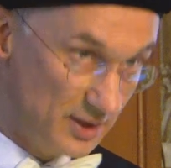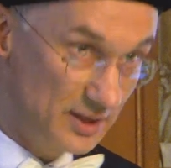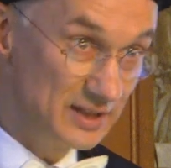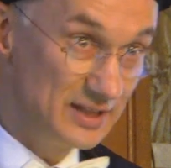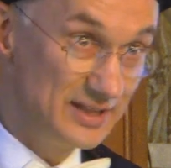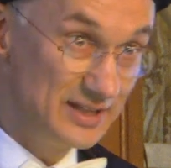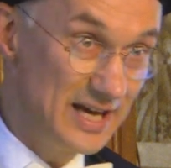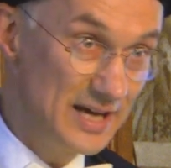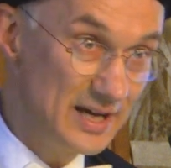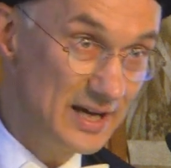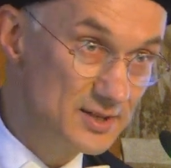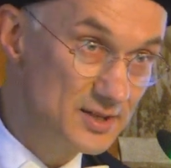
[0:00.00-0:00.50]
in
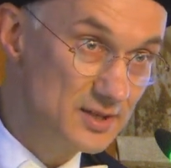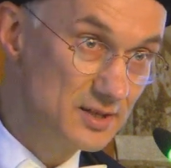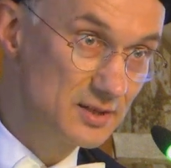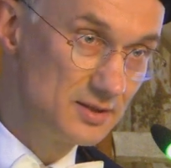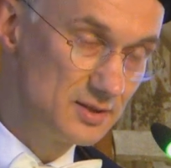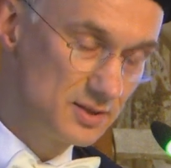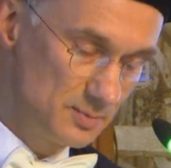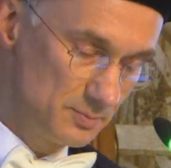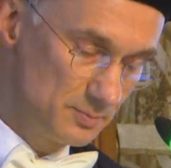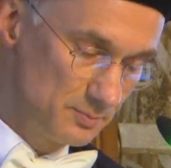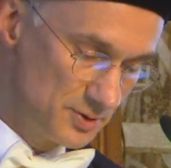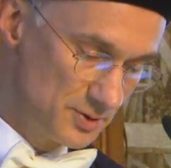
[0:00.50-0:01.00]
an
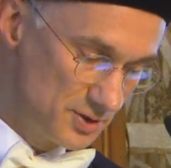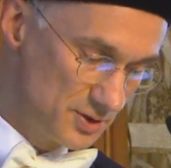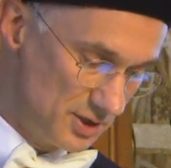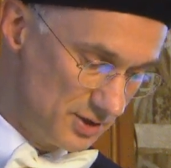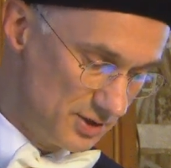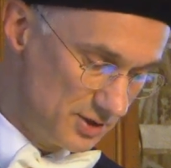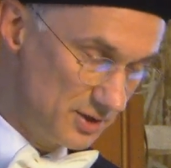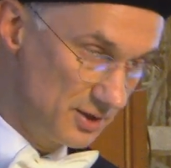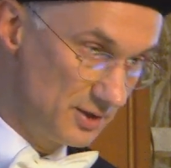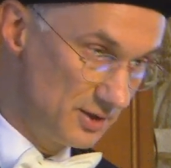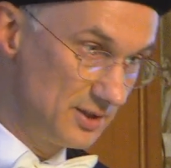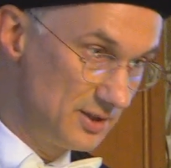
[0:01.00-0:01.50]
excellent
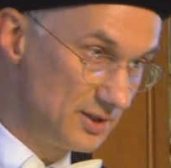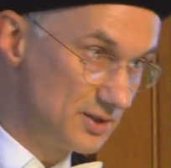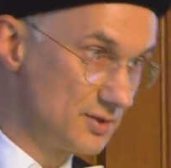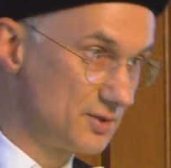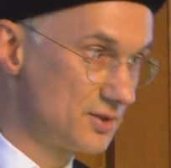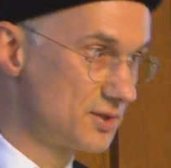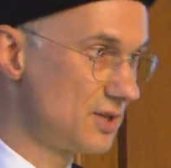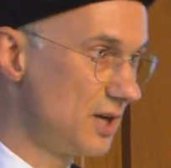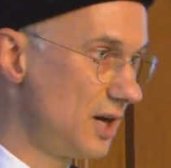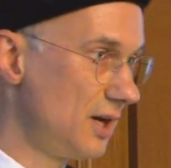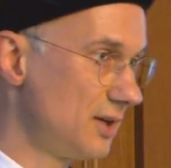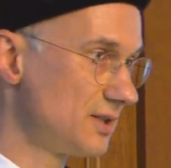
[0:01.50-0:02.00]
position to
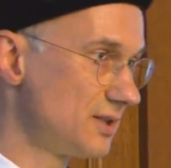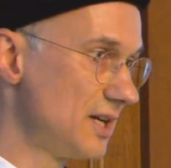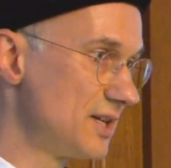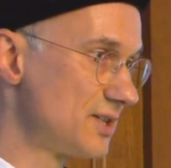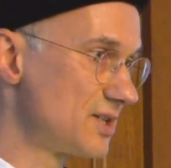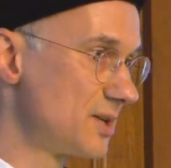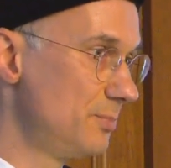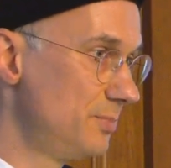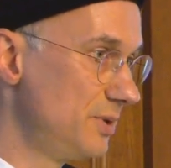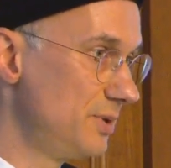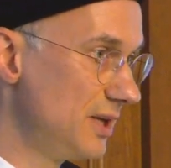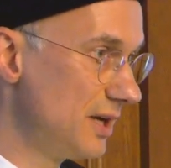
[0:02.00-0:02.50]
start as
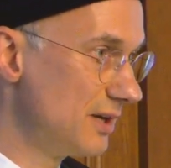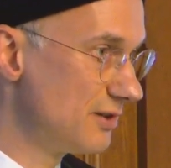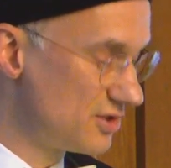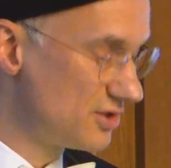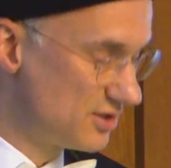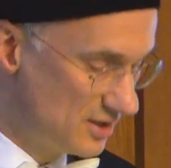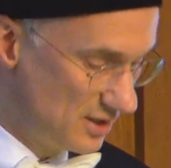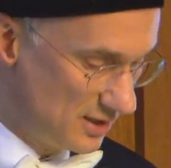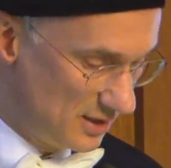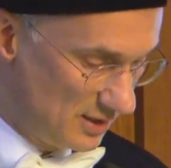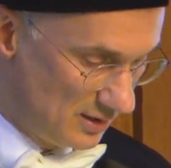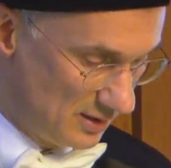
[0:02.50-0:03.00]
a
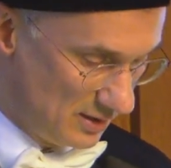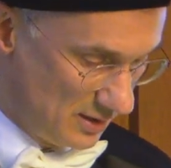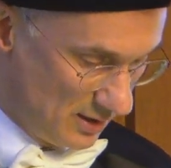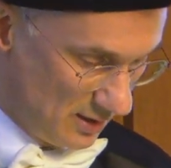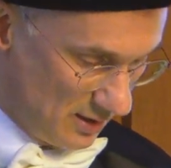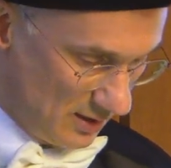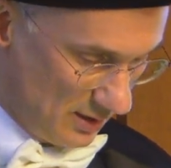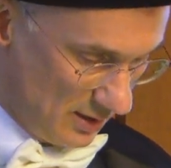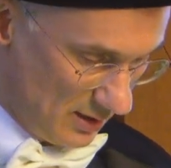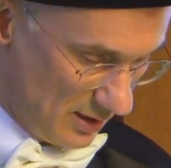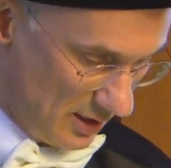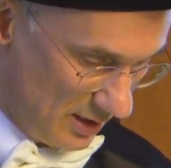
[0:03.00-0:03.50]
PhD
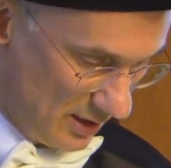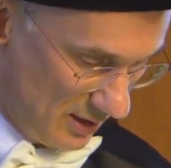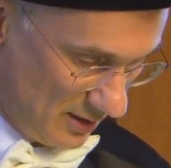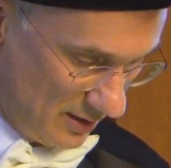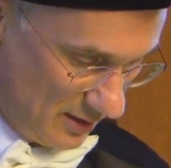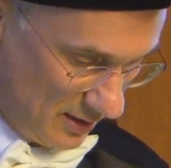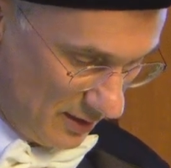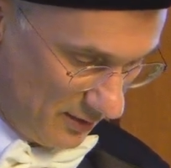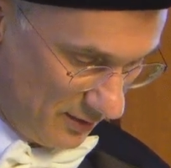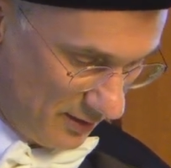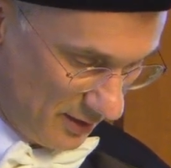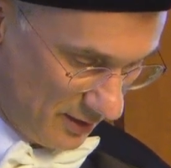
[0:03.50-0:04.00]

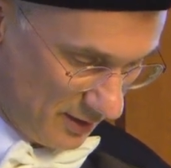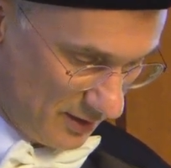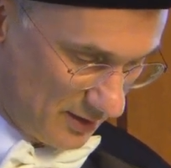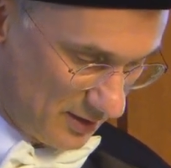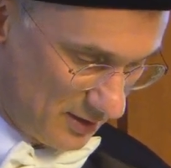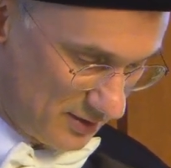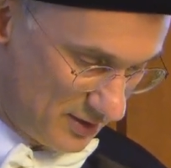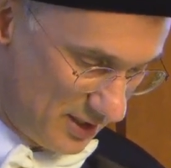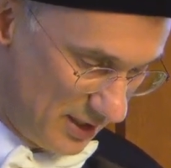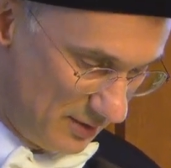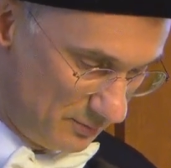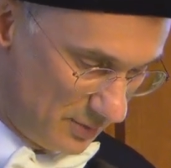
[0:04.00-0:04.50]
in the
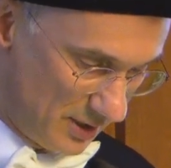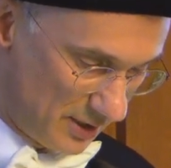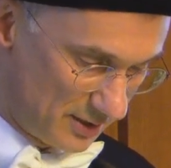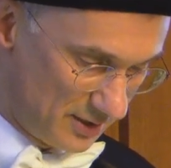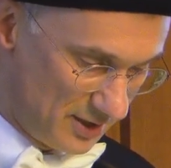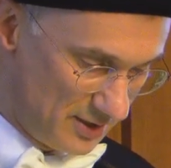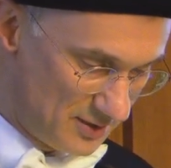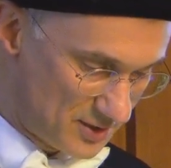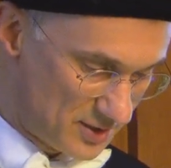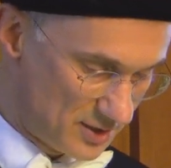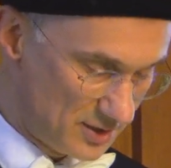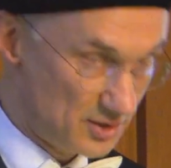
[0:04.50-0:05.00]
Tinbergen
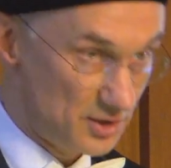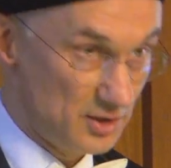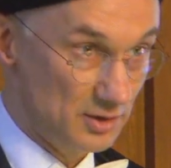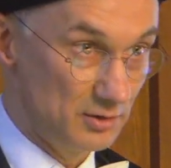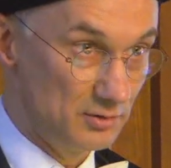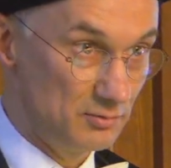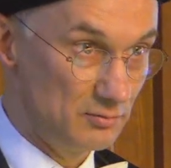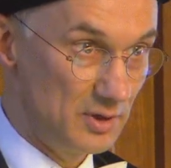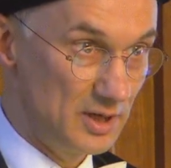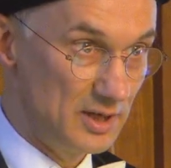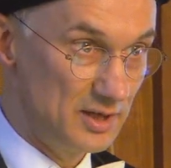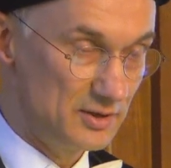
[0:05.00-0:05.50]

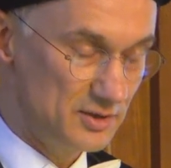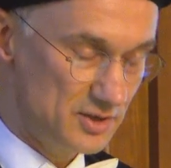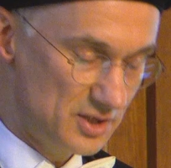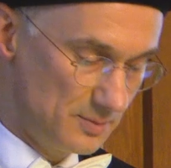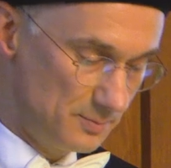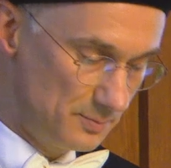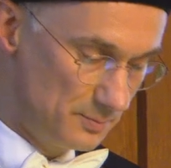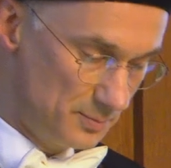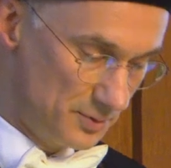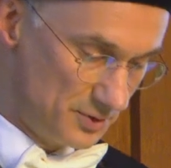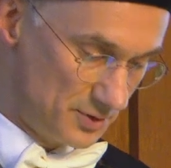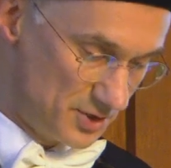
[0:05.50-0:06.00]
Institute, where she
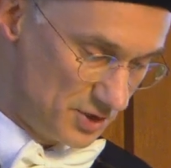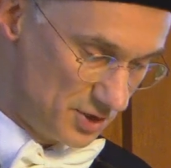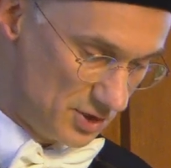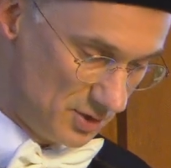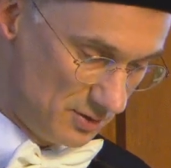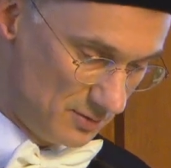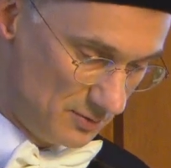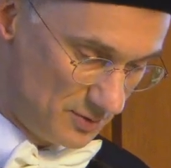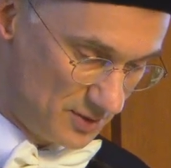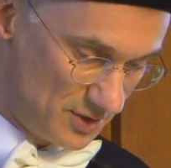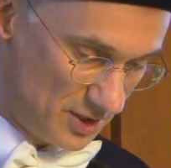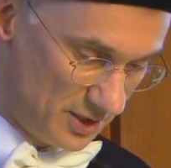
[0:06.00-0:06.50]

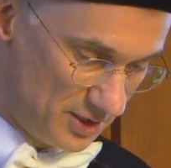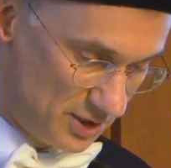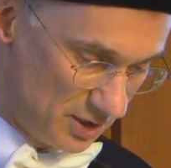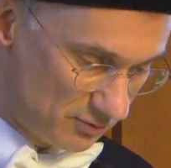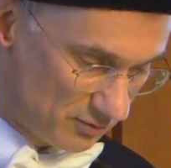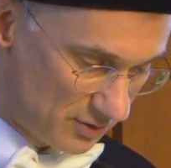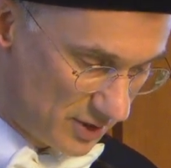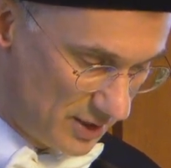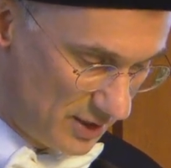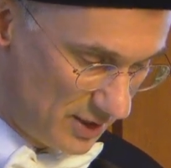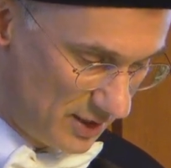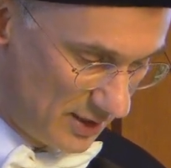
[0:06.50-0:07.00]
pursues a
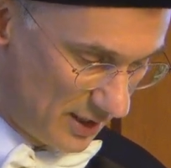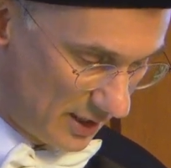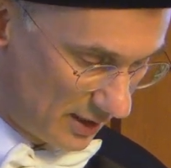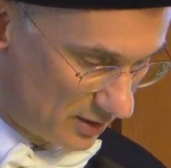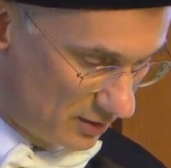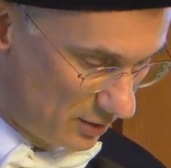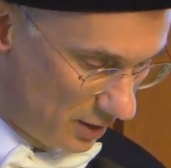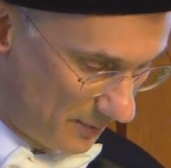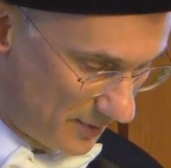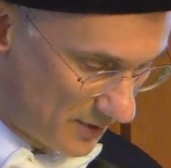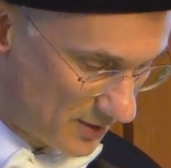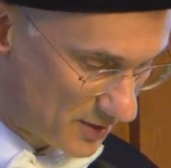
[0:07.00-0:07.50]
degree in
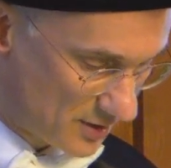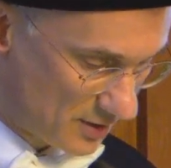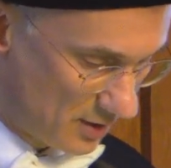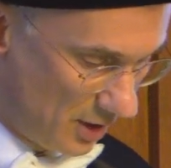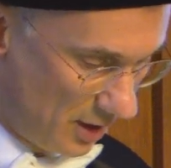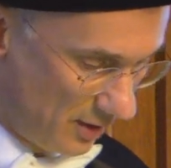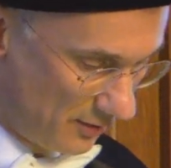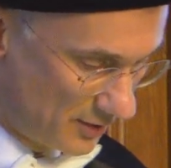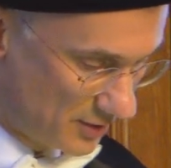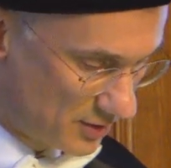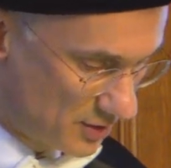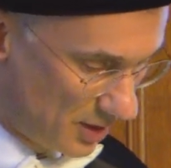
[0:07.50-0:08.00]
economics
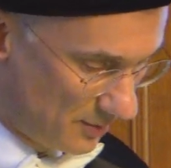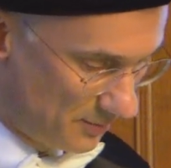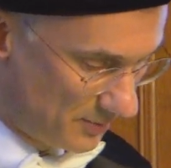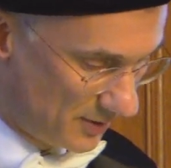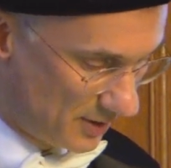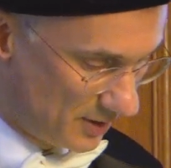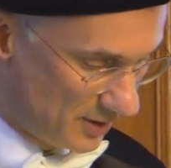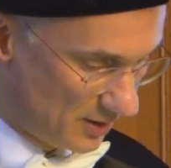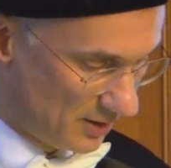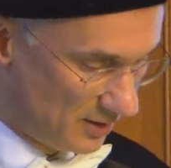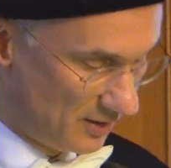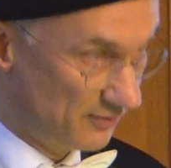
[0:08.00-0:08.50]
on the
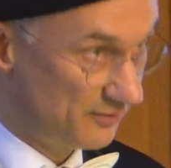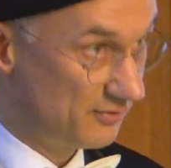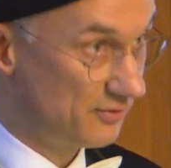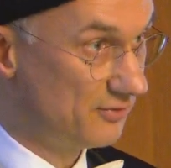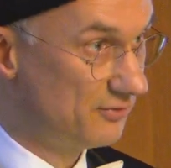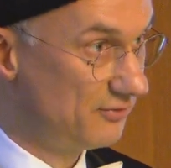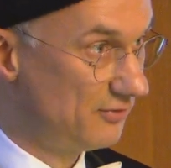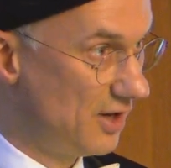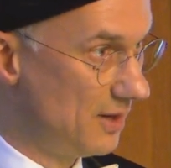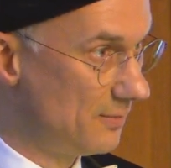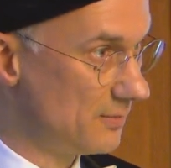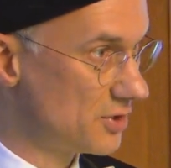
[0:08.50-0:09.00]
topic of
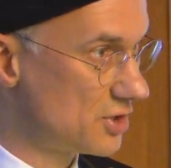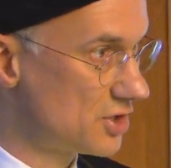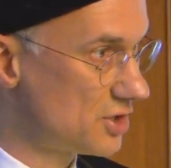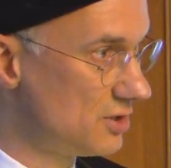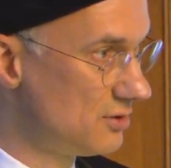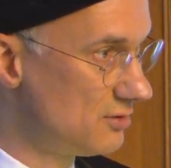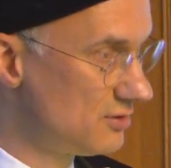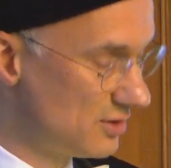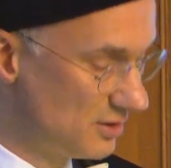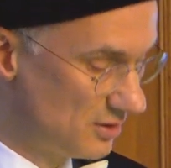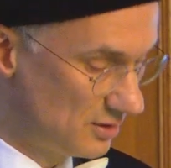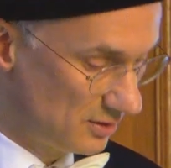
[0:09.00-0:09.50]

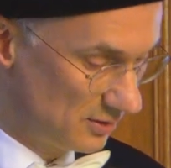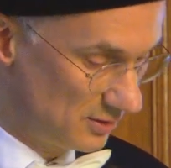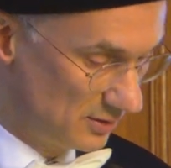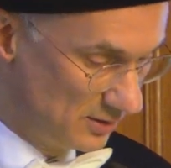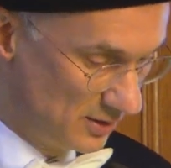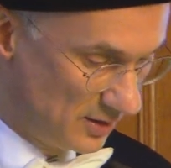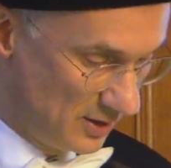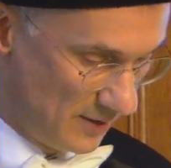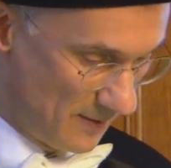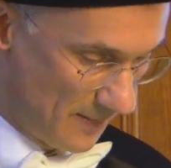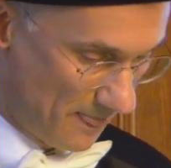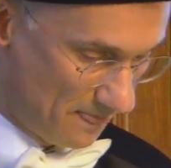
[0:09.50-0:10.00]
pharmaceutical
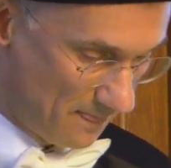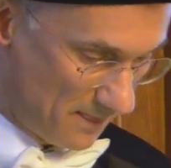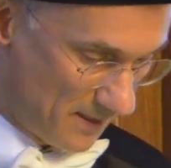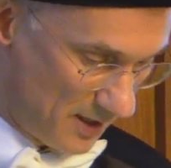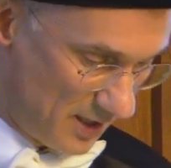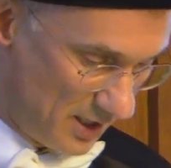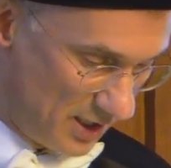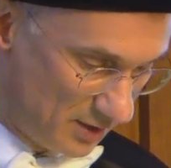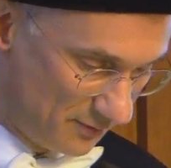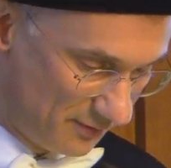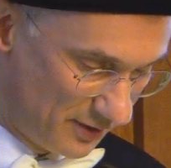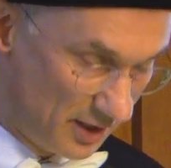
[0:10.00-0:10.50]

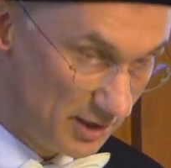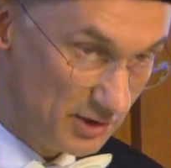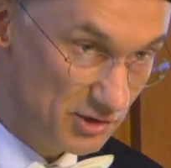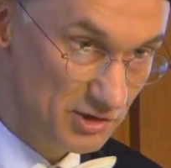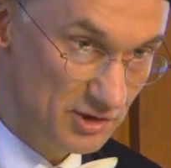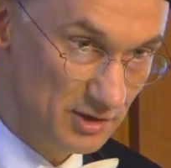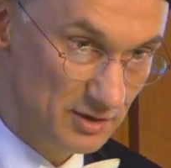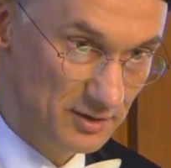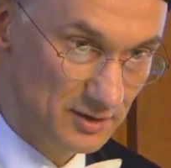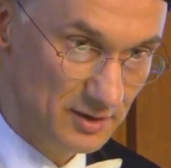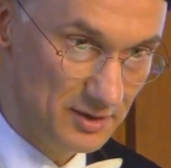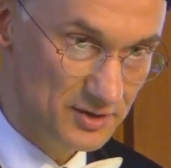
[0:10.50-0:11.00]

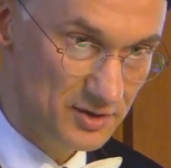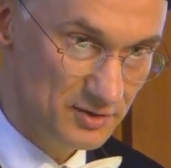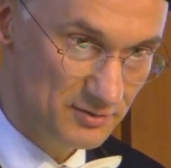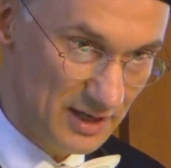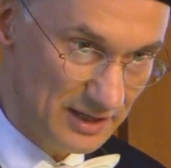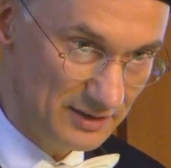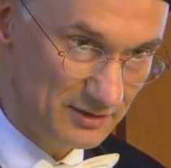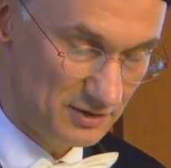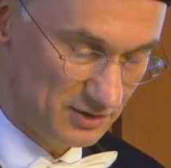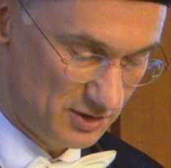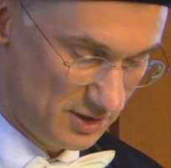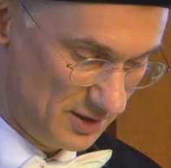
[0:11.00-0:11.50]
innovation
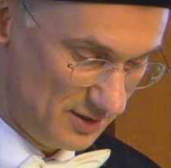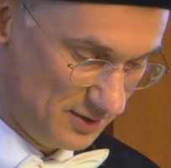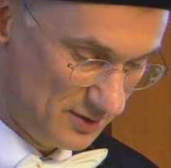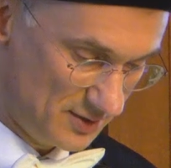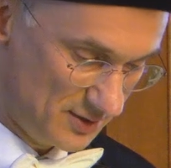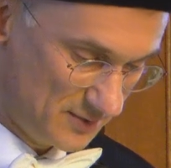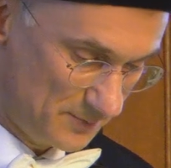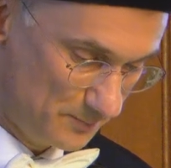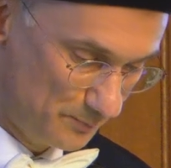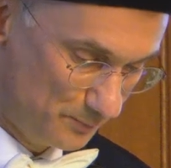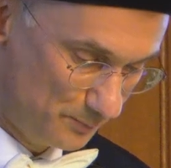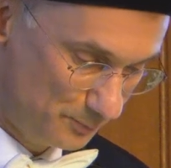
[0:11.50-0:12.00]

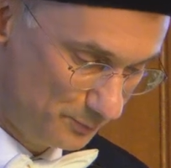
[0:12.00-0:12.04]
strategies.